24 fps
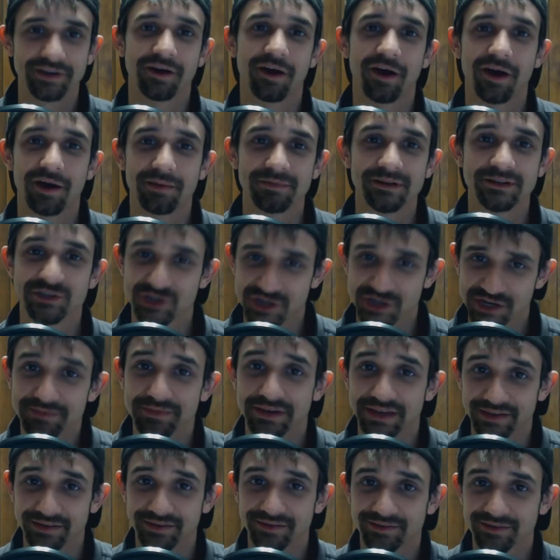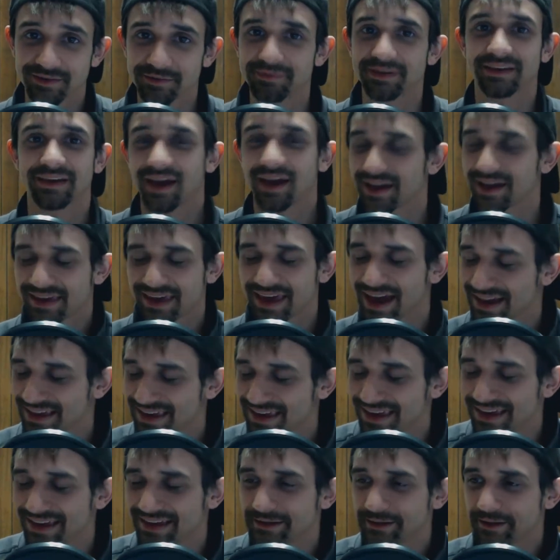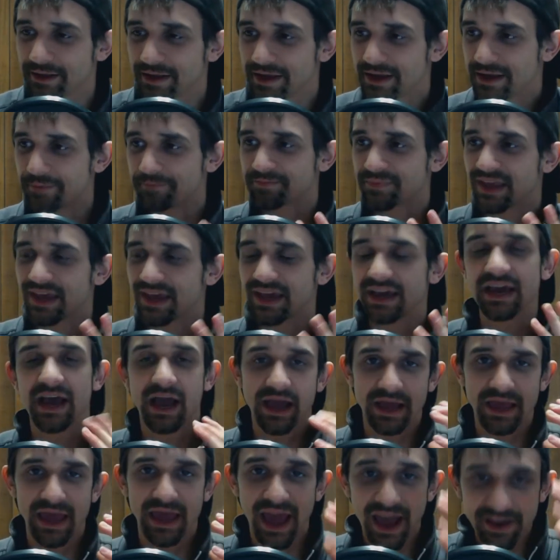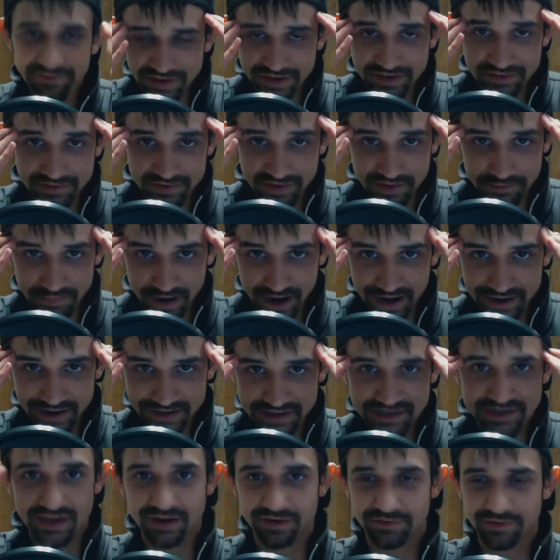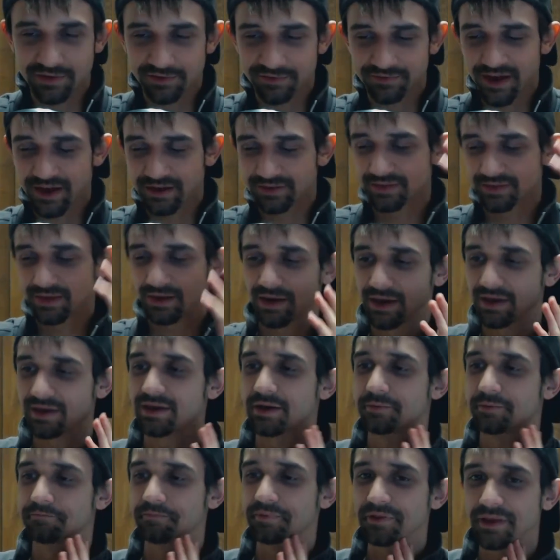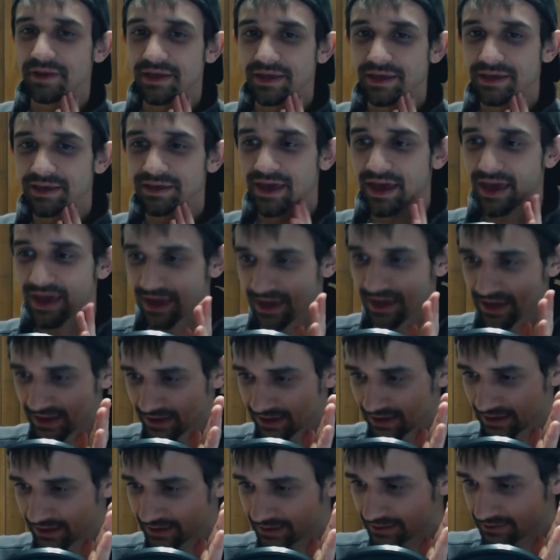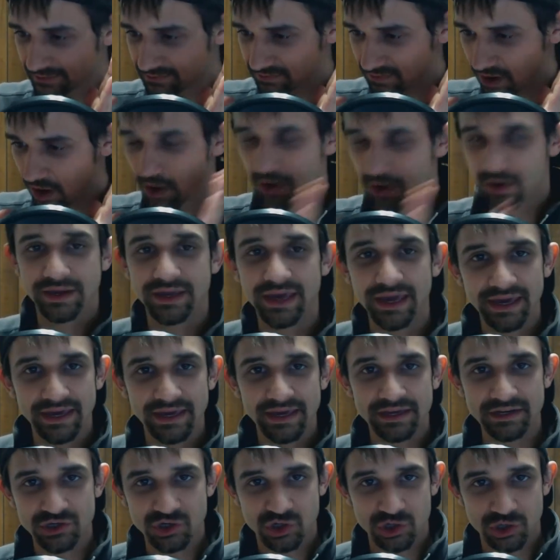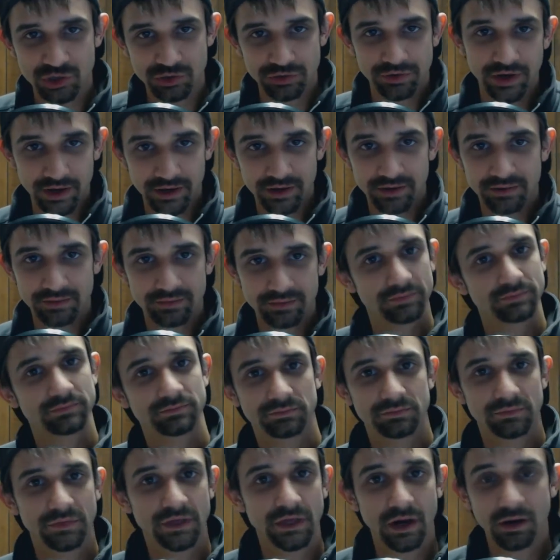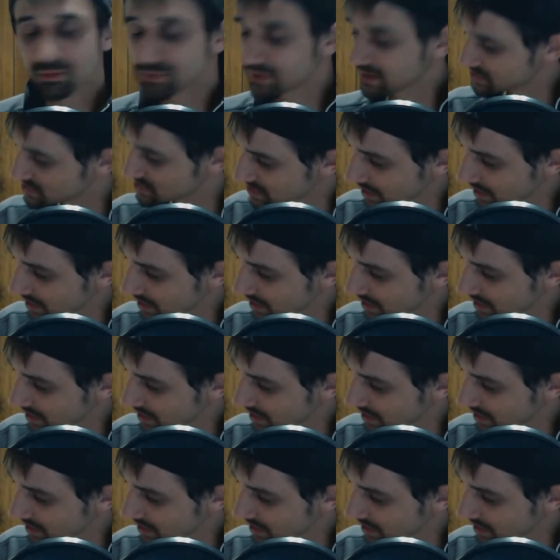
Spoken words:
garbage to me. I can't. I have to get into the mindset of the fact that, hey, I'm playing a arcade shooter. There's